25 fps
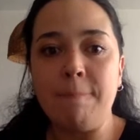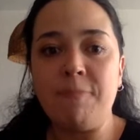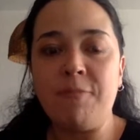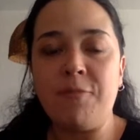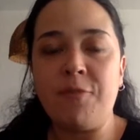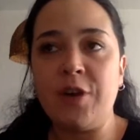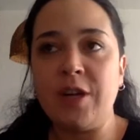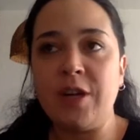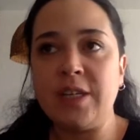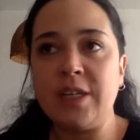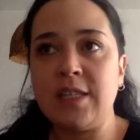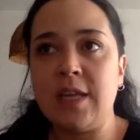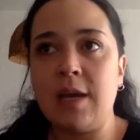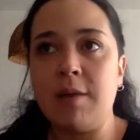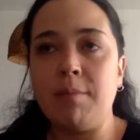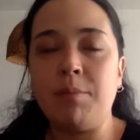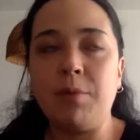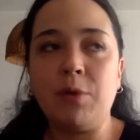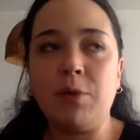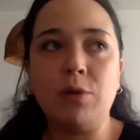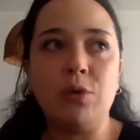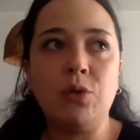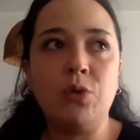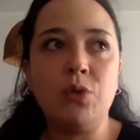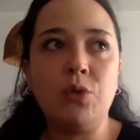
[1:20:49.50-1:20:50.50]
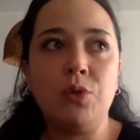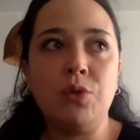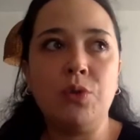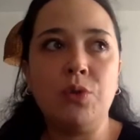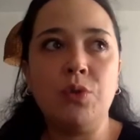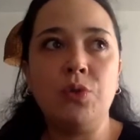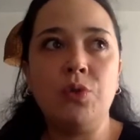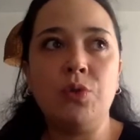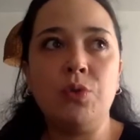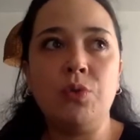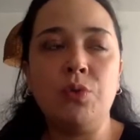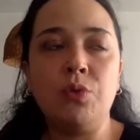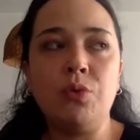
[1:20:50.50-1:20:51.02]
for example,
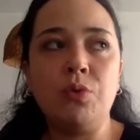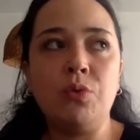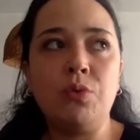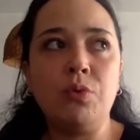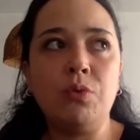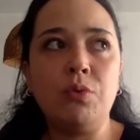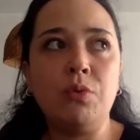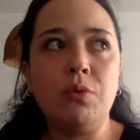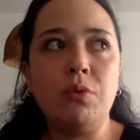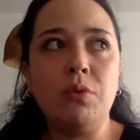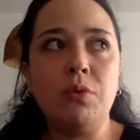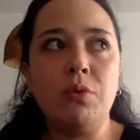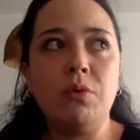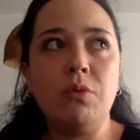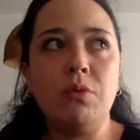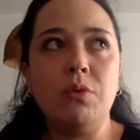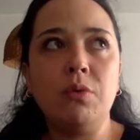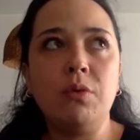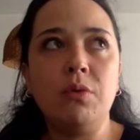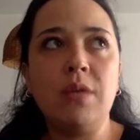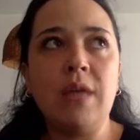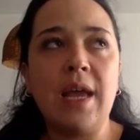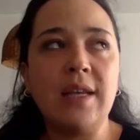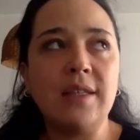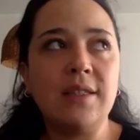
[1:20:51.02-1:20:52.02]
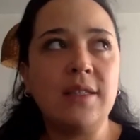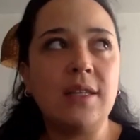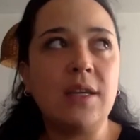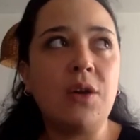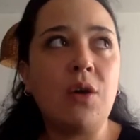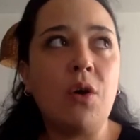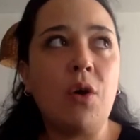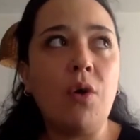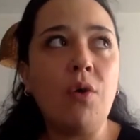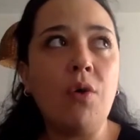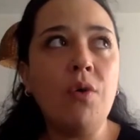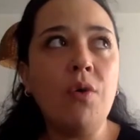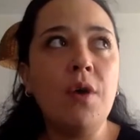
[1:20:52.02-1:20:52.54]
2 nights
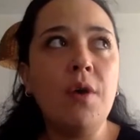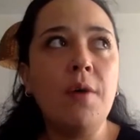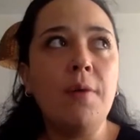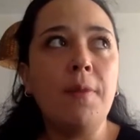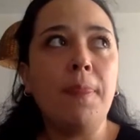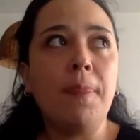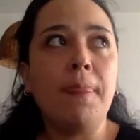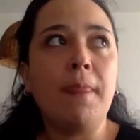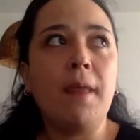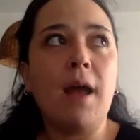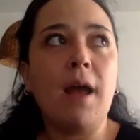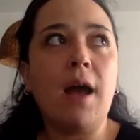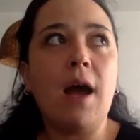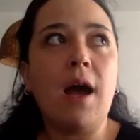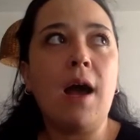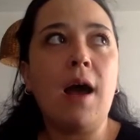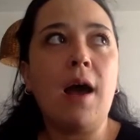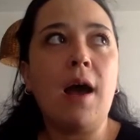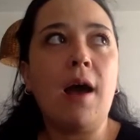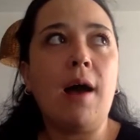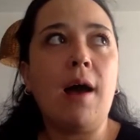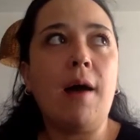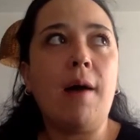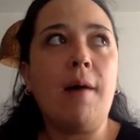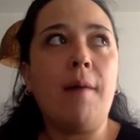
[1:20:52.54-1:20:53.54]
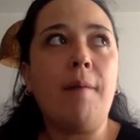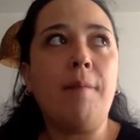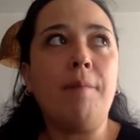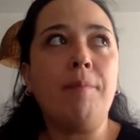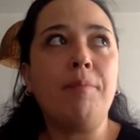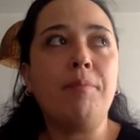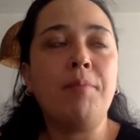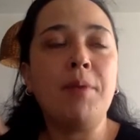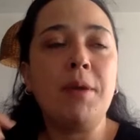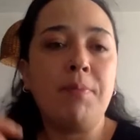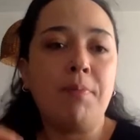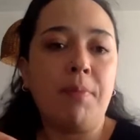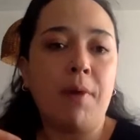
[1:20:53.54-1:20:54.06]
ago,
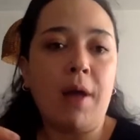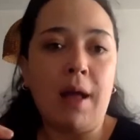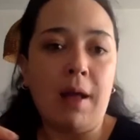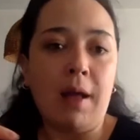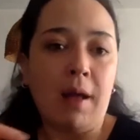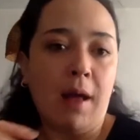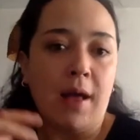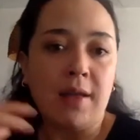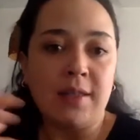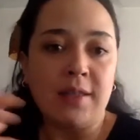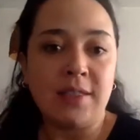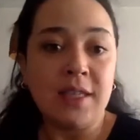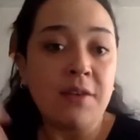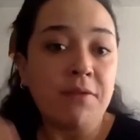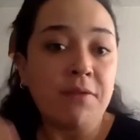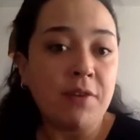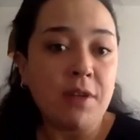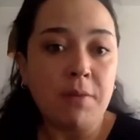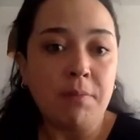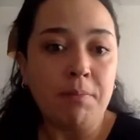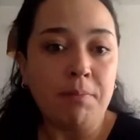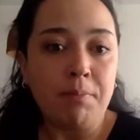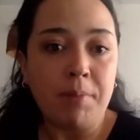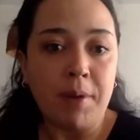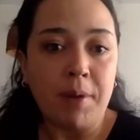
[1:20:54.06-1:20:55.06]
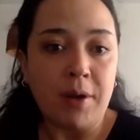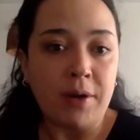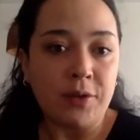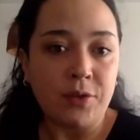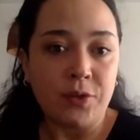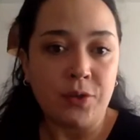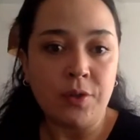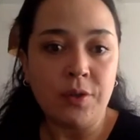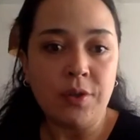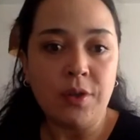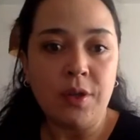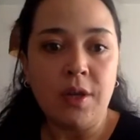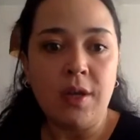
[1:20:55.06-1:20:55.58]
a civil
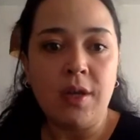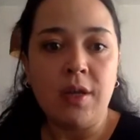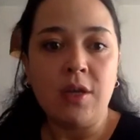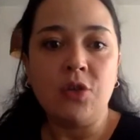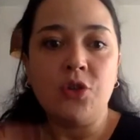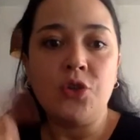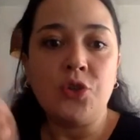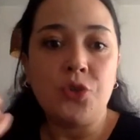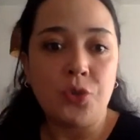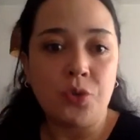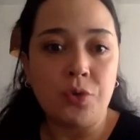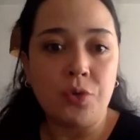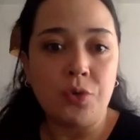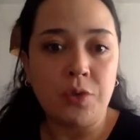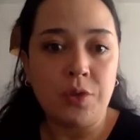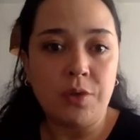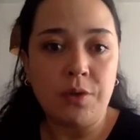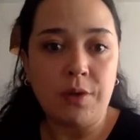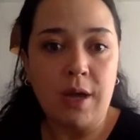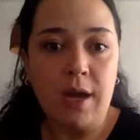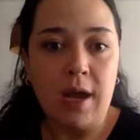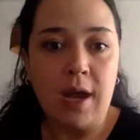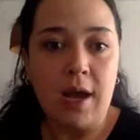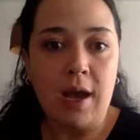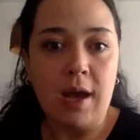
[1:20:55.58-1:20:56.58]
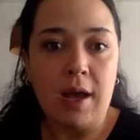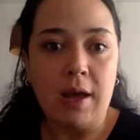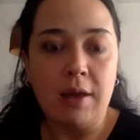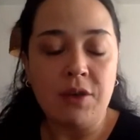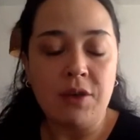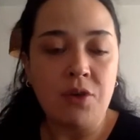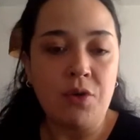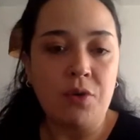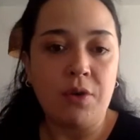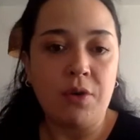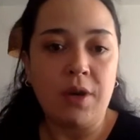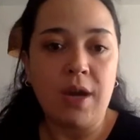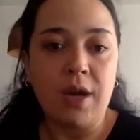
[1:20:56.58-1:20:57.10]
person shoot a
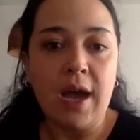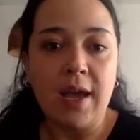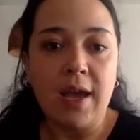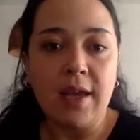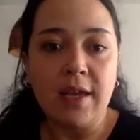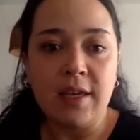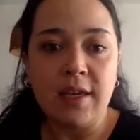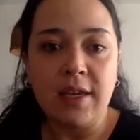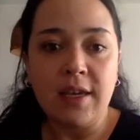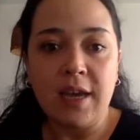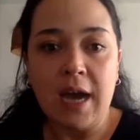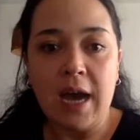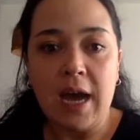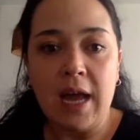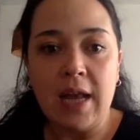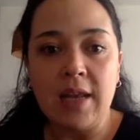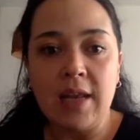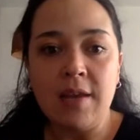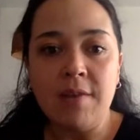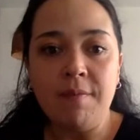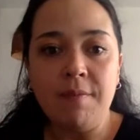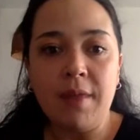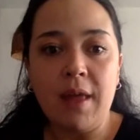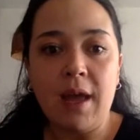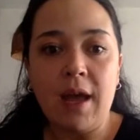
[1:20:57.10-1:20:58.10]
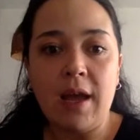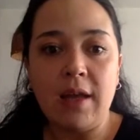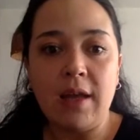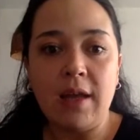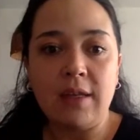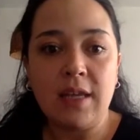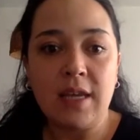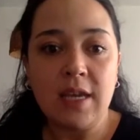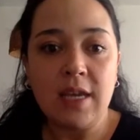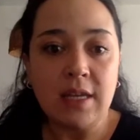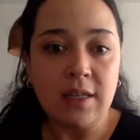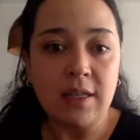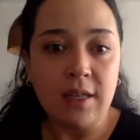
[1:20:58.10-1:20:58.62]
young guy in Cali
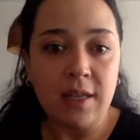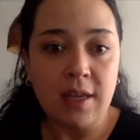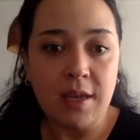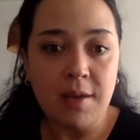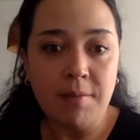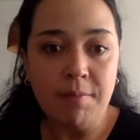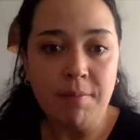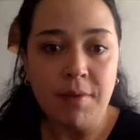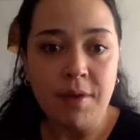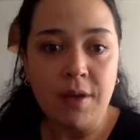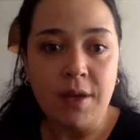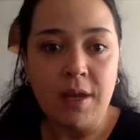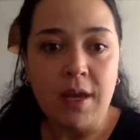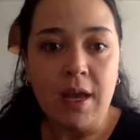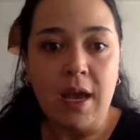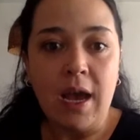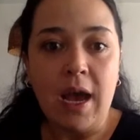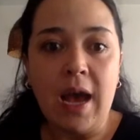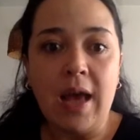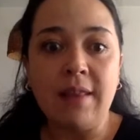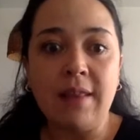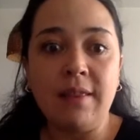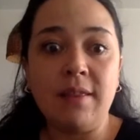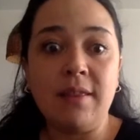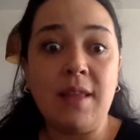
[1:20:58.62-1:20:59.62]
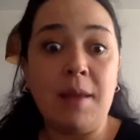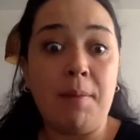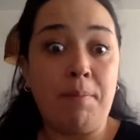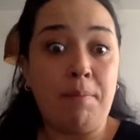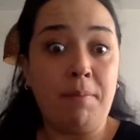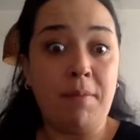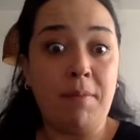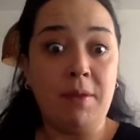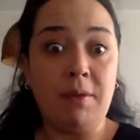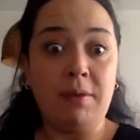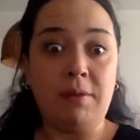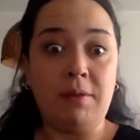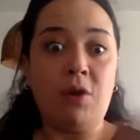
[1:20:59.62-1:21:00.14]
and killed him, and the
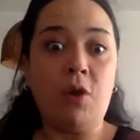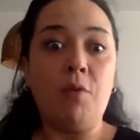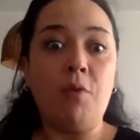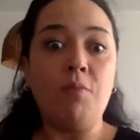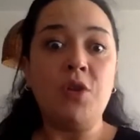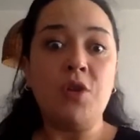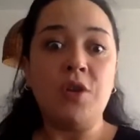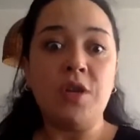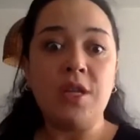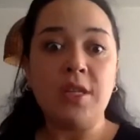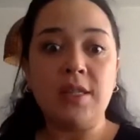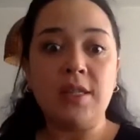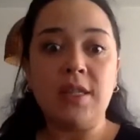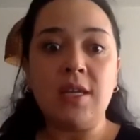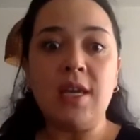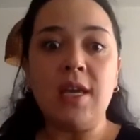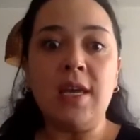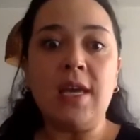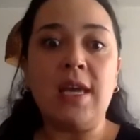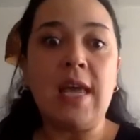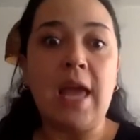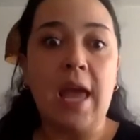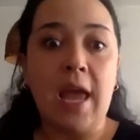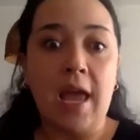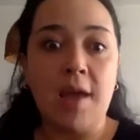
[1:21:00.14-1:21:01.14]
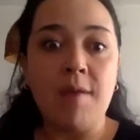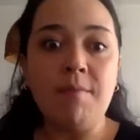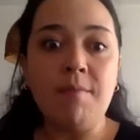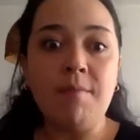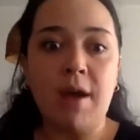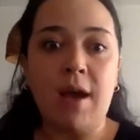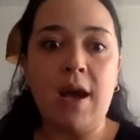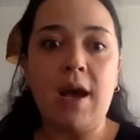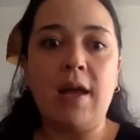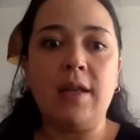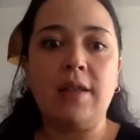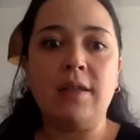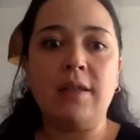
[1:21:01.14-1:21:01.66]
community came
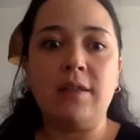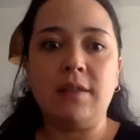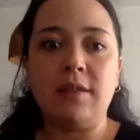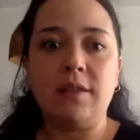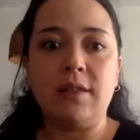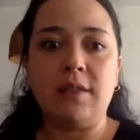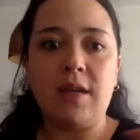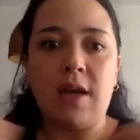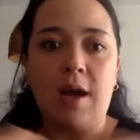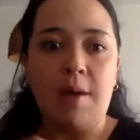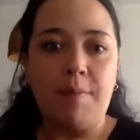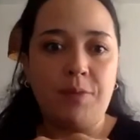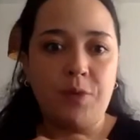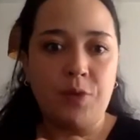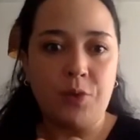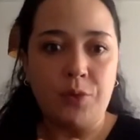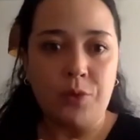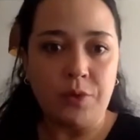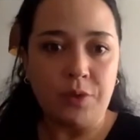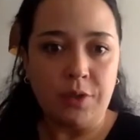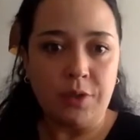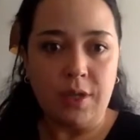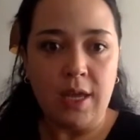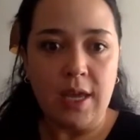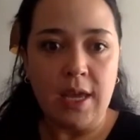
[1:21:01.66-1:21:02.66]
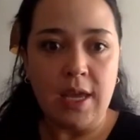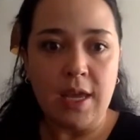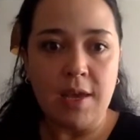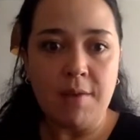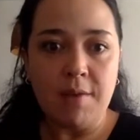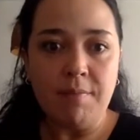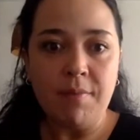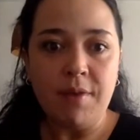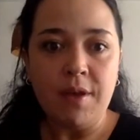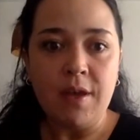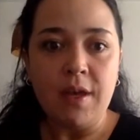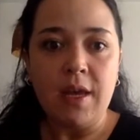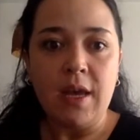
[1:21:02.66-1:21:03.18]
and captured him,
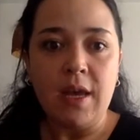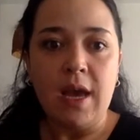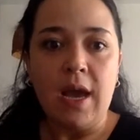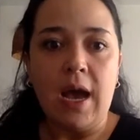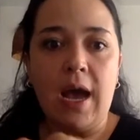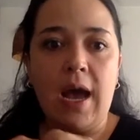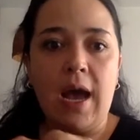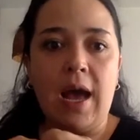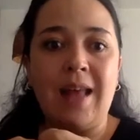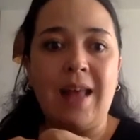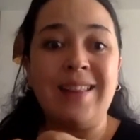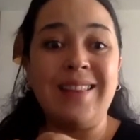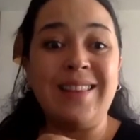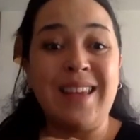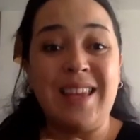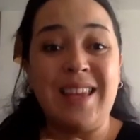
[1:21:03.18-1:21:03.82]
and